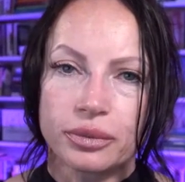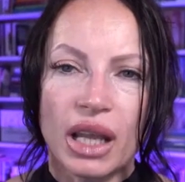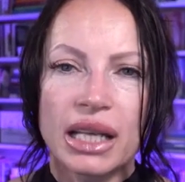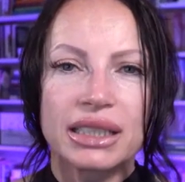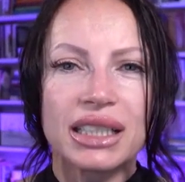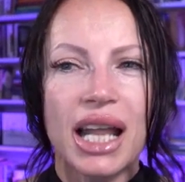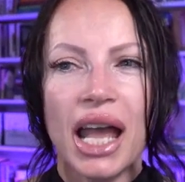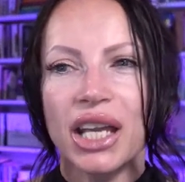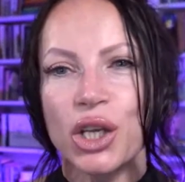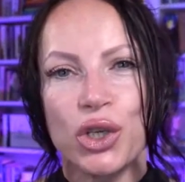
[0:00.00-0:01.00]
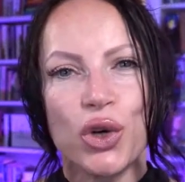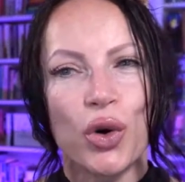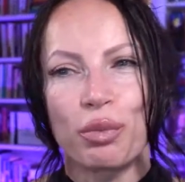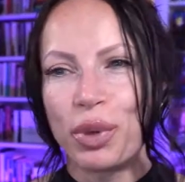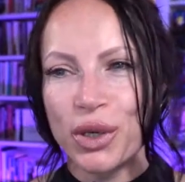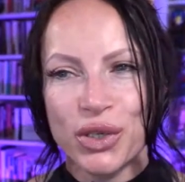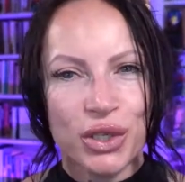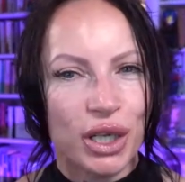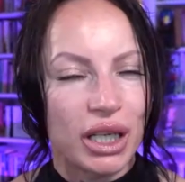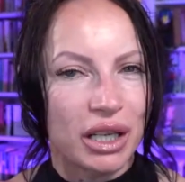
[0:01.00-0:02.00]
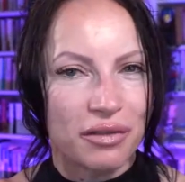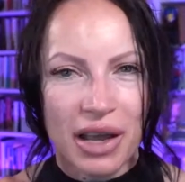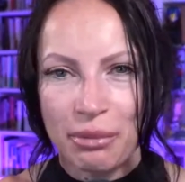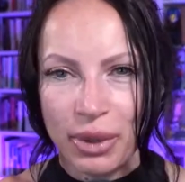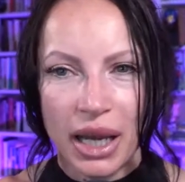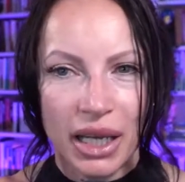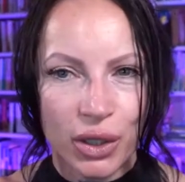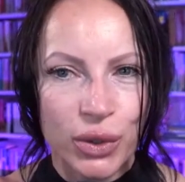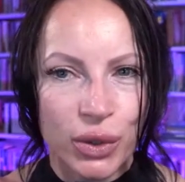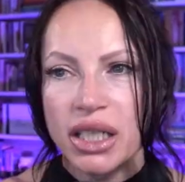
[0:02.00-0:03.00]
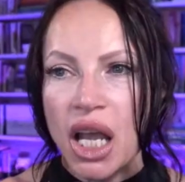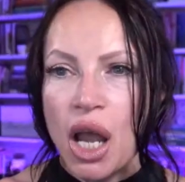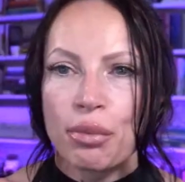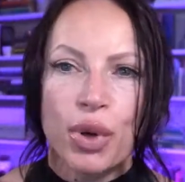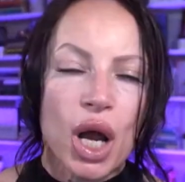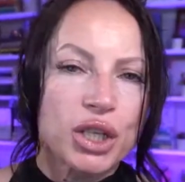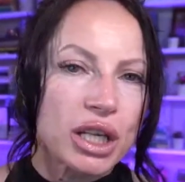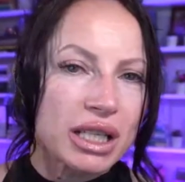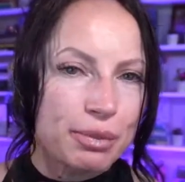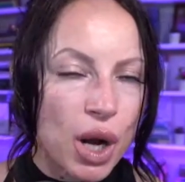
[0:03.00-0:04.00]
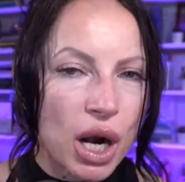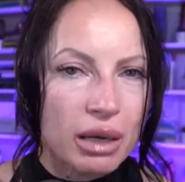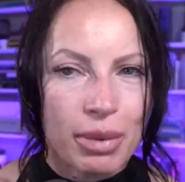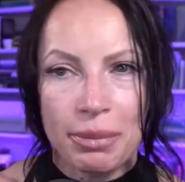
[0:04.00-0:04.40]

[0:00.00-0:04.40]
It's like your personal event planning guru. Project Spark by